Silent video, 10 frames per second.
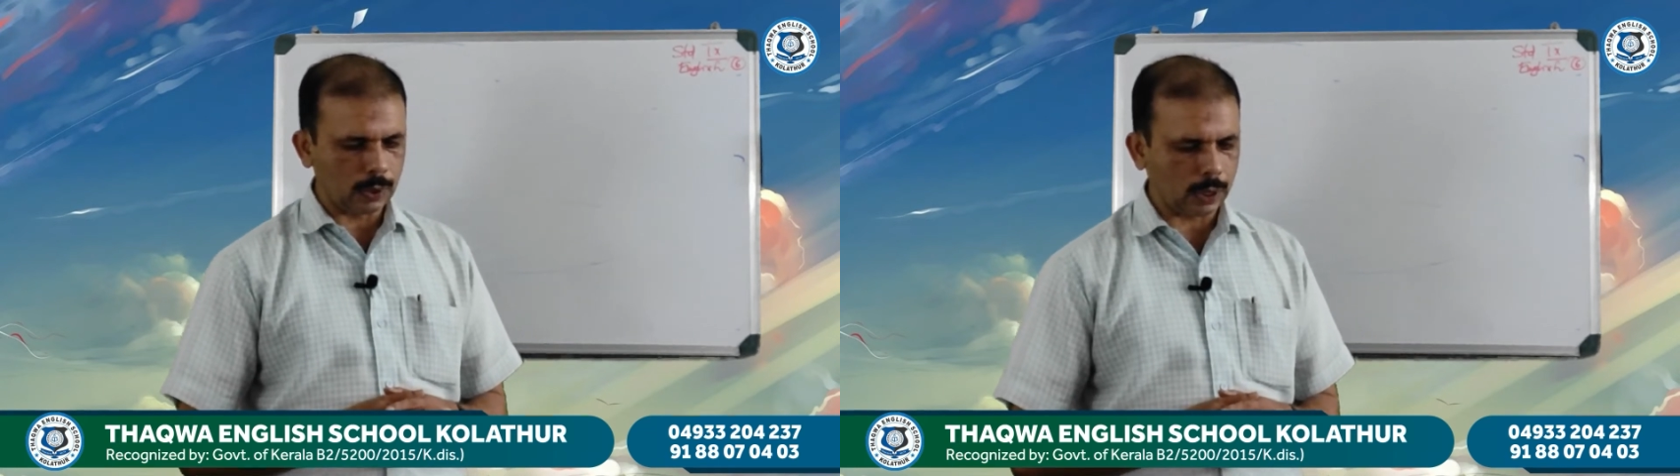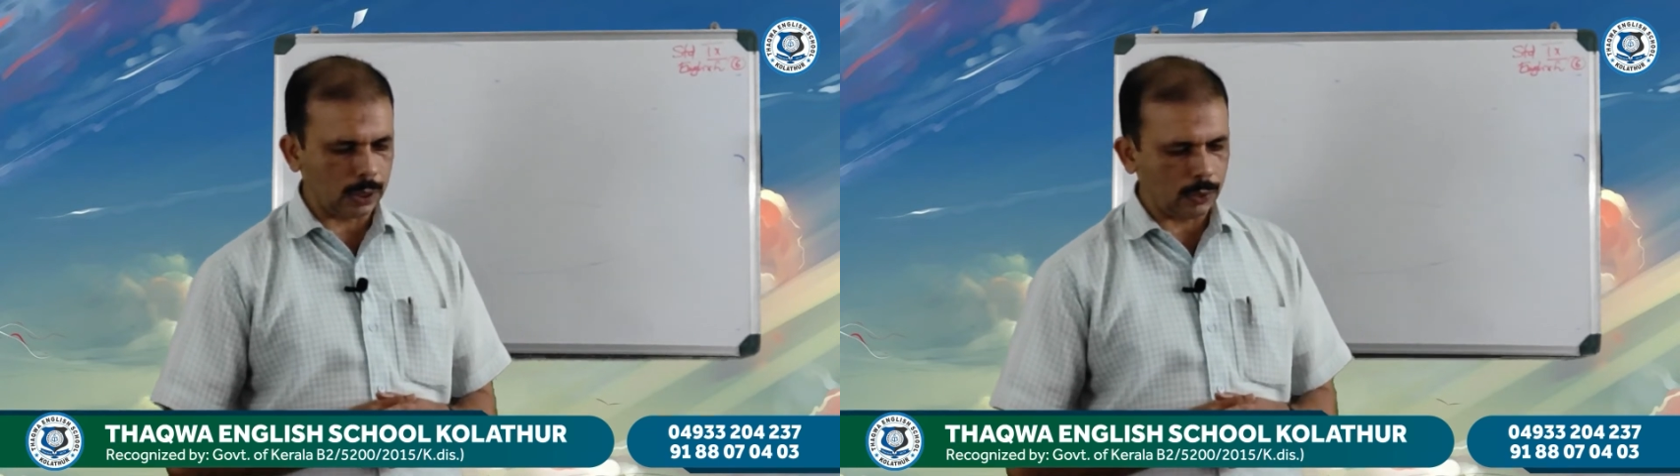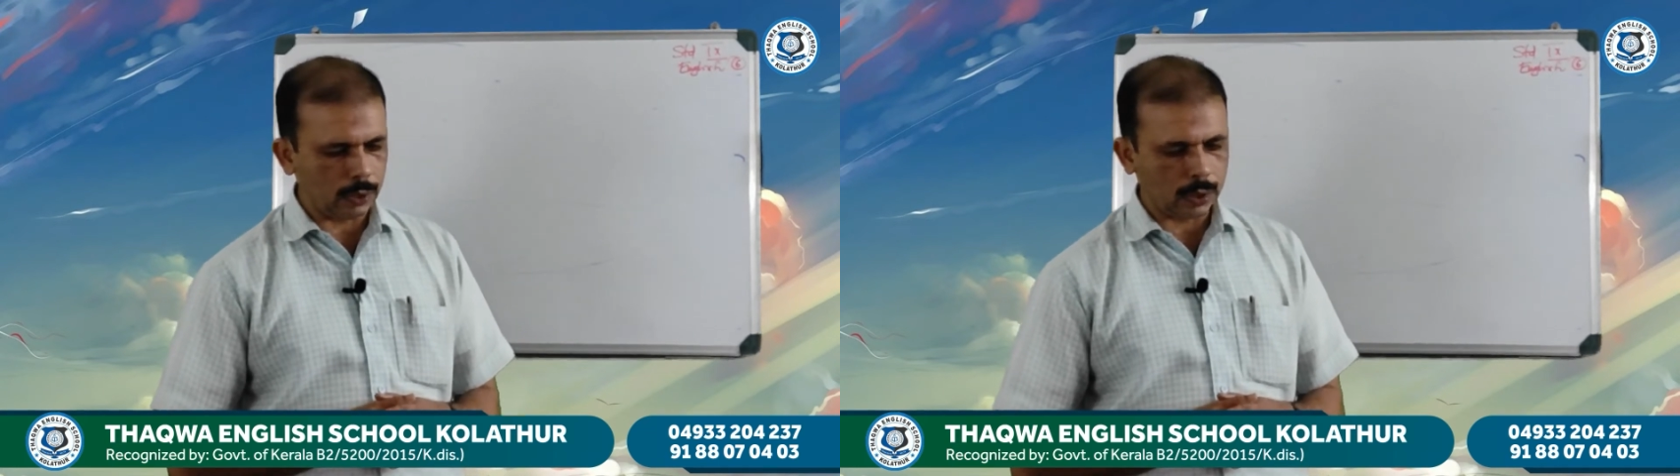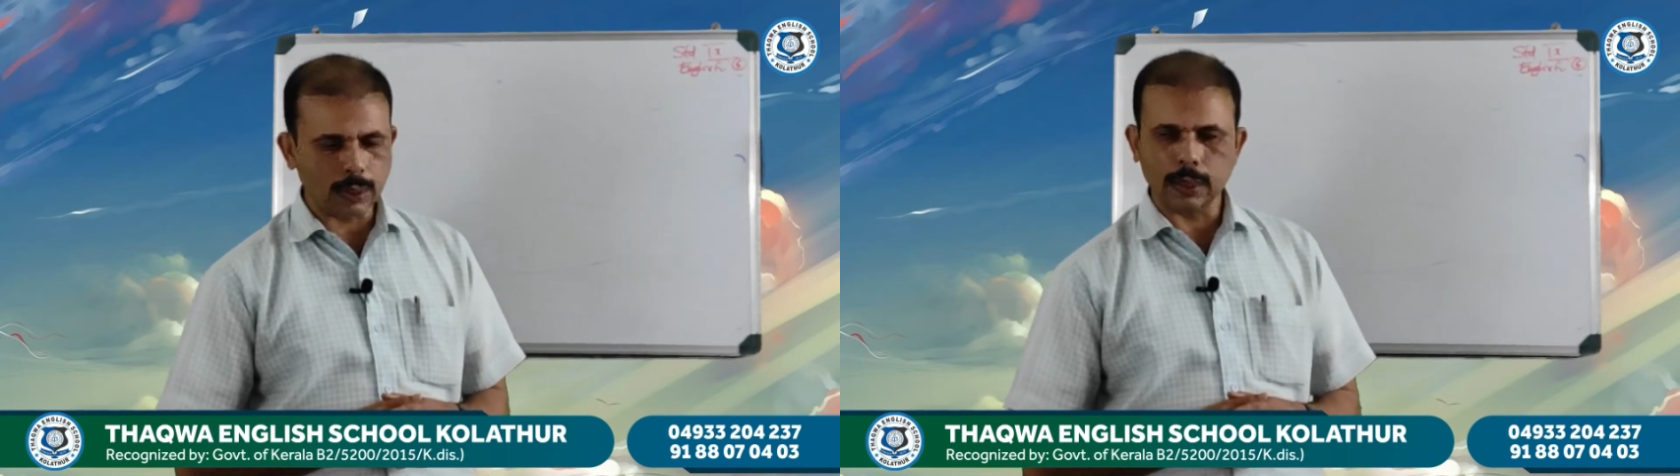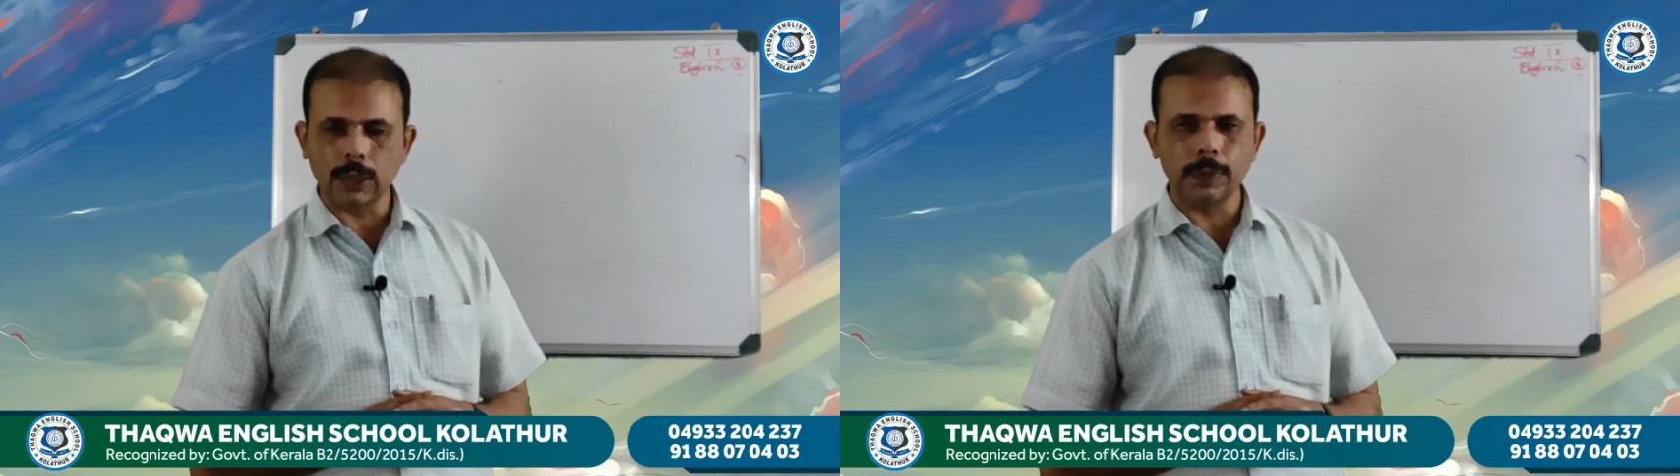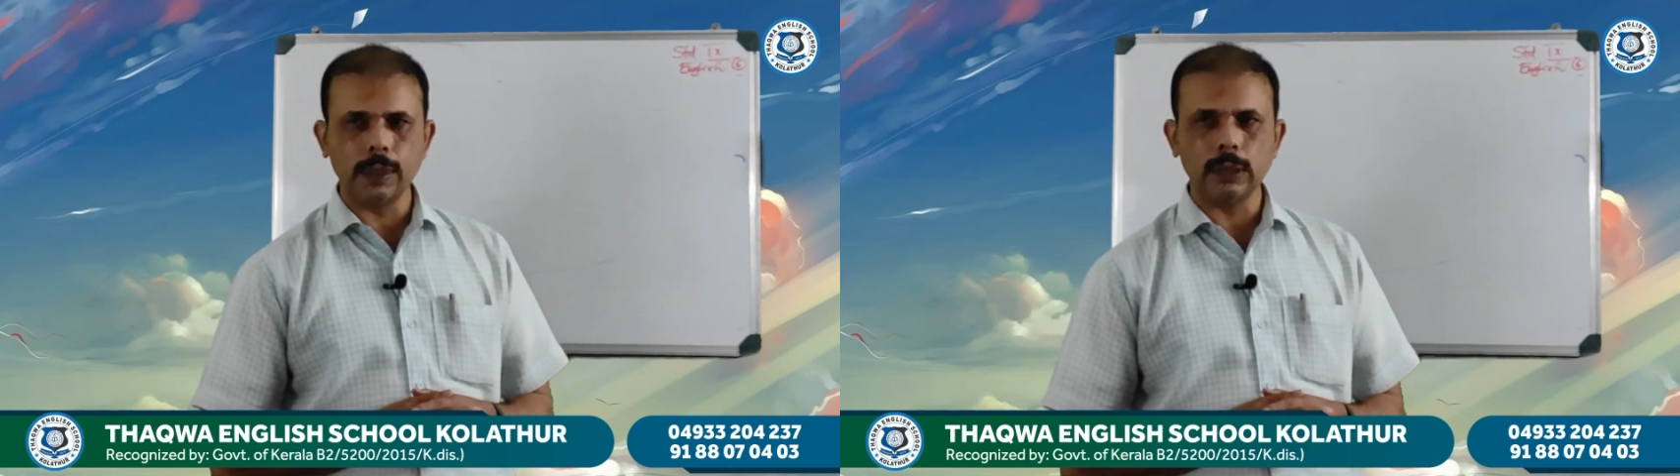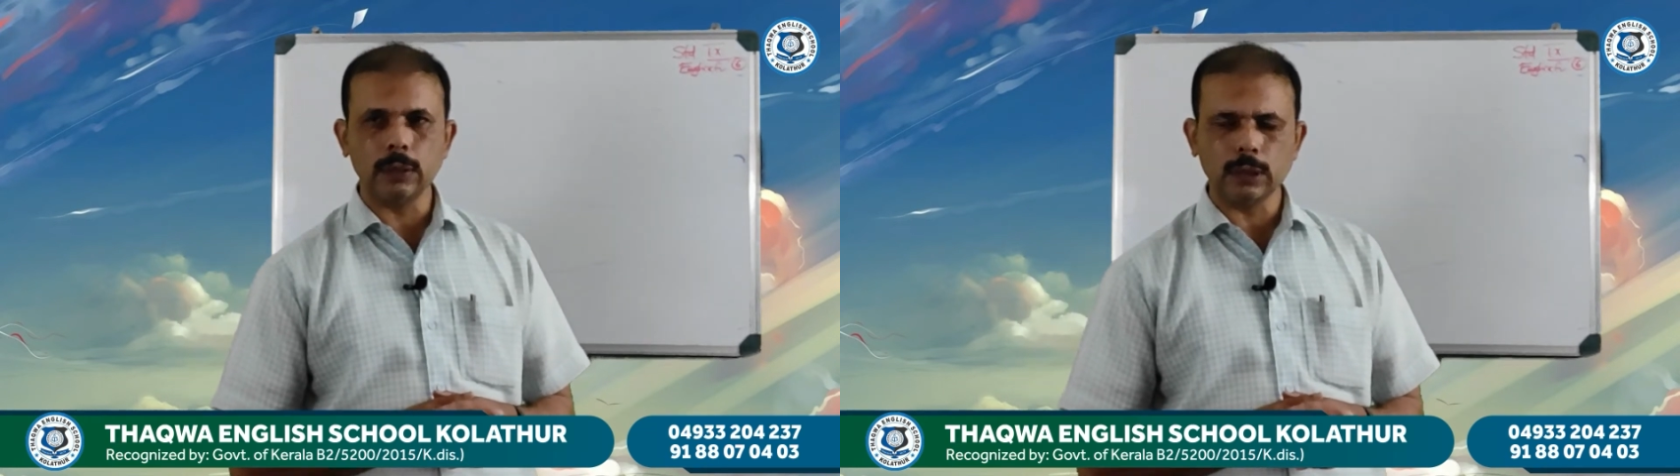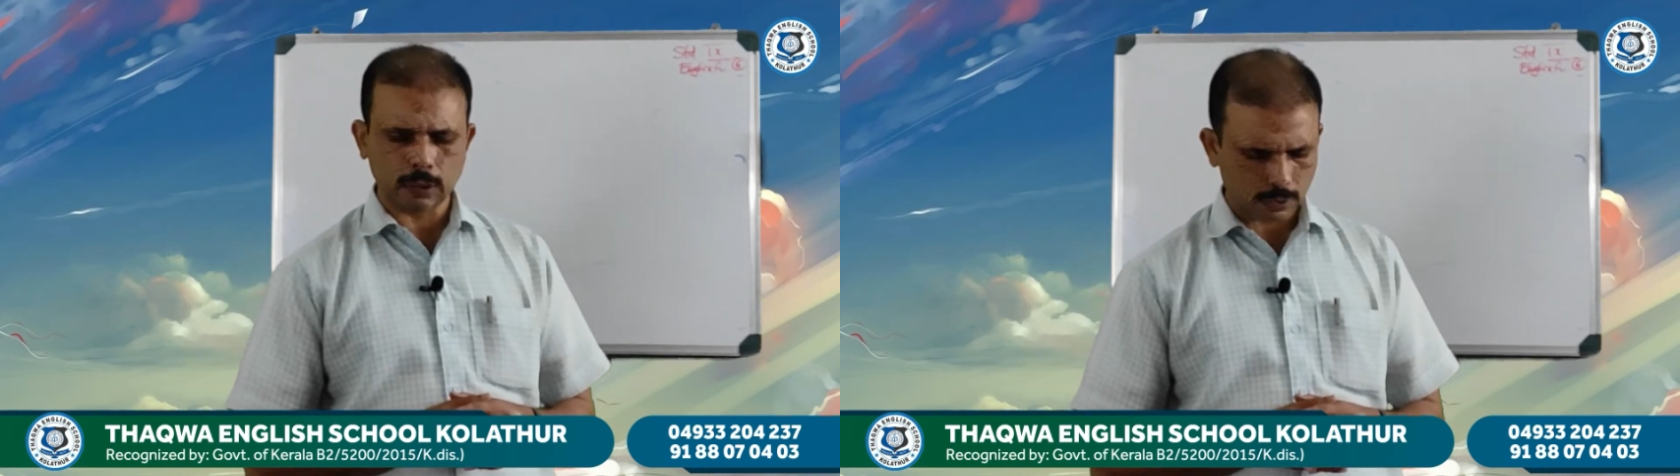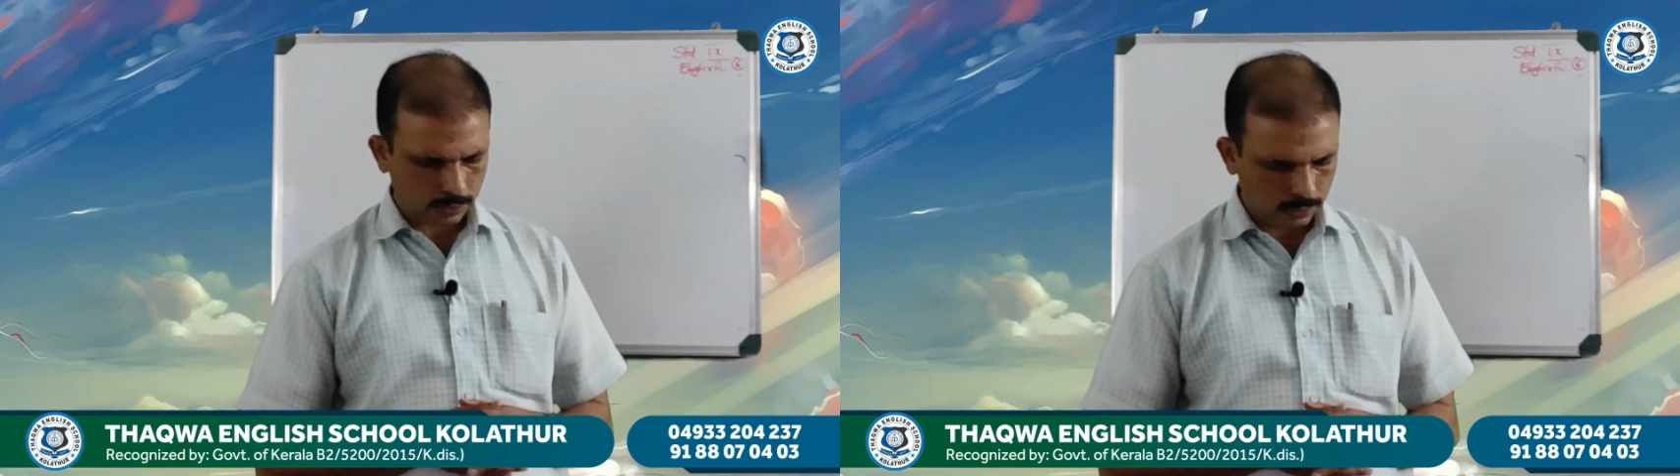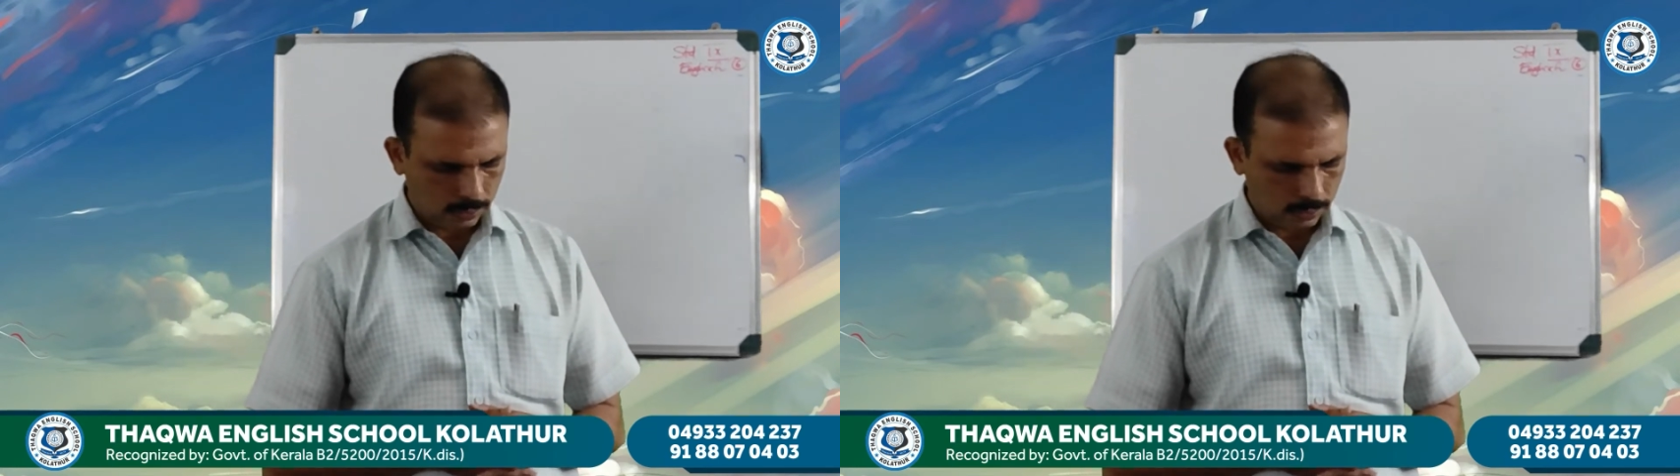childhood cricket experiences?